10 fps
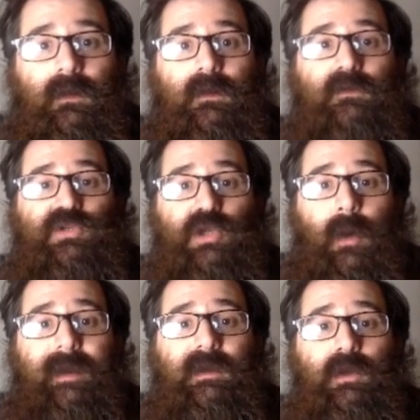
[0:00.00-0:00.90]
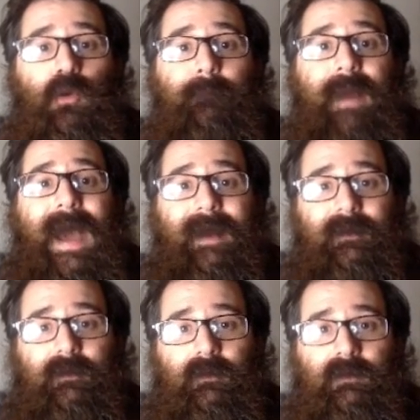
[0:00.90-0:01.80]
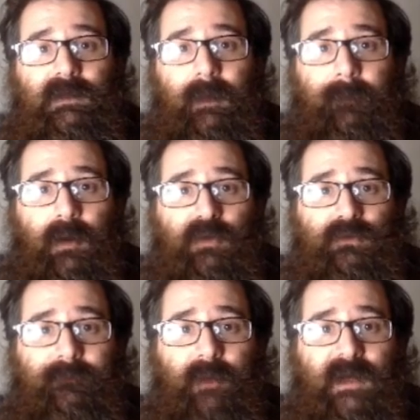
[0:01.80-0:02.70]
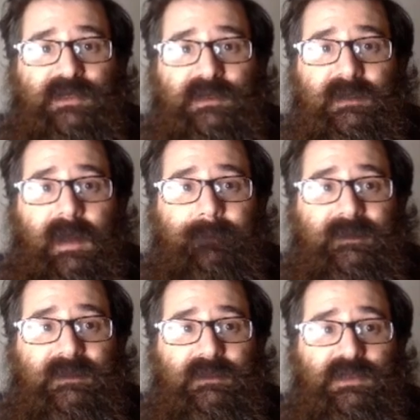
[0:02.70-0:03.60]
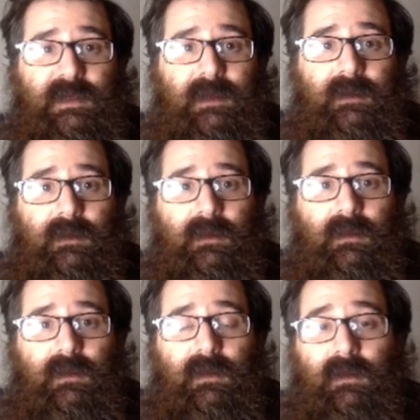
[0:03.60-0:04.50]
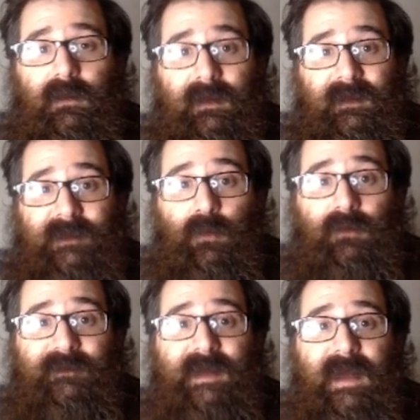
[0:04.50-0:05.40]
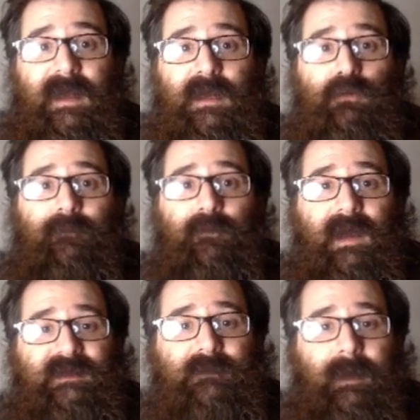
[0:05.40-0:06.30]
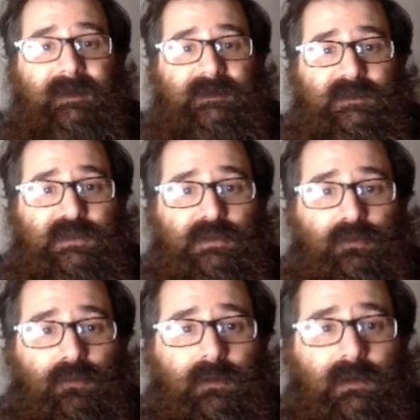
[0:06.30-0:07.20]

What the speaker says: So now I can go back to my partial fraction decomposition. I can say, well, it's a over x minus 2.